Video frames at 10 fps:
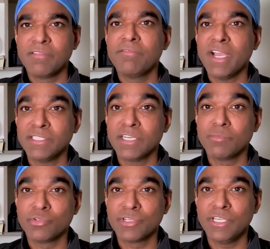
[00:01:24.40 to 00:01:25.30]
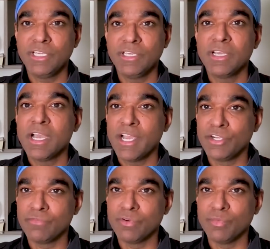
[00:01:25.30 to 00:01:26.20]
Fats are mostly
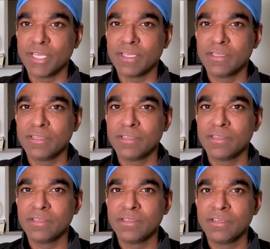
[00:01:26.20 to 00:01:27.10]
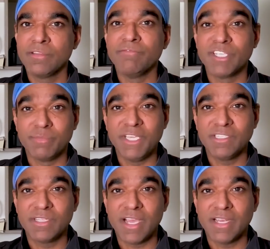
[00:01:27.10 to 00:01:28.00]
hydrophobic, which
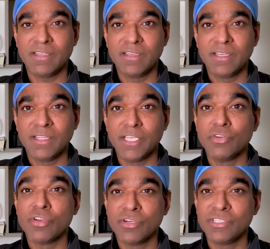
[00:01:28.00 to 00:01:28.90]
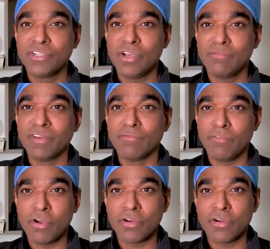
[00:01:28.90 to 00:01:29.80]
means that they do not dissolve in
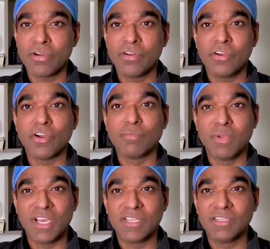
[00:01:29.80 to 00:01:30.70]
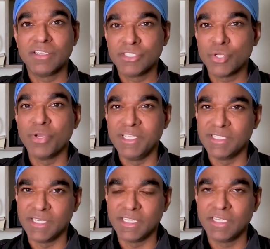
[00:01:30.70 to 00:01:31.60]
water or blood so
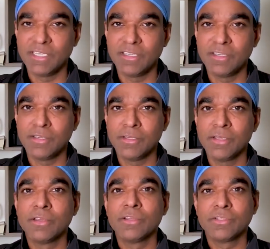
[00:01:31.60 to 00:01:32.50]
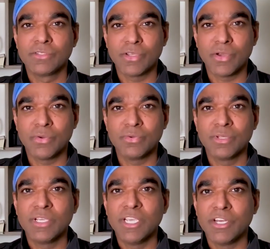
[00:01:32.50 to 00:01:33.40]
easily. So,
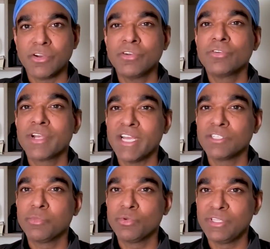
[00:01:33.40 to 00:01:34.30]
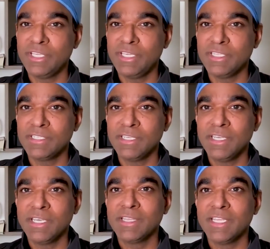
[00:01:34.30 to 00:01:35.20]
in order to transport these,
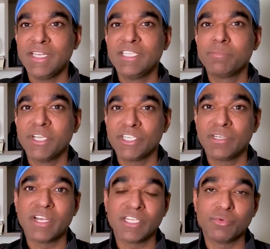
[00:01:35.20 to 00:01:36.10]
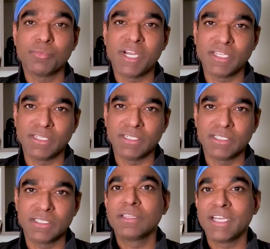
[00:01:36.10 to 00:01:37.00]
they need special transport
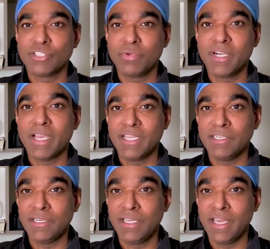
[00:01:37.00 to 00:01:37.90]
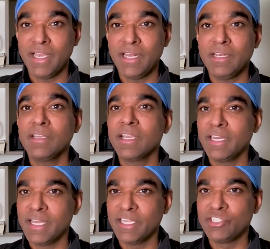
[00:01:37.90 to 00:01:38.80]
particles. That's where LDL
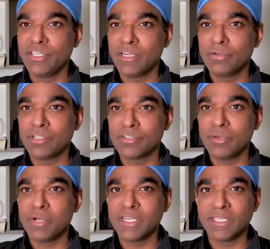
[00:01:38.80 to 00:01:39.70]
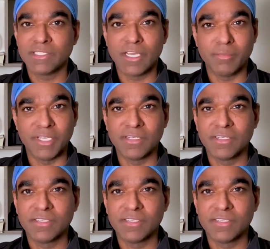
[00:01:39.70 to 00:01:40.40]
and HDL cholesterol particles come in.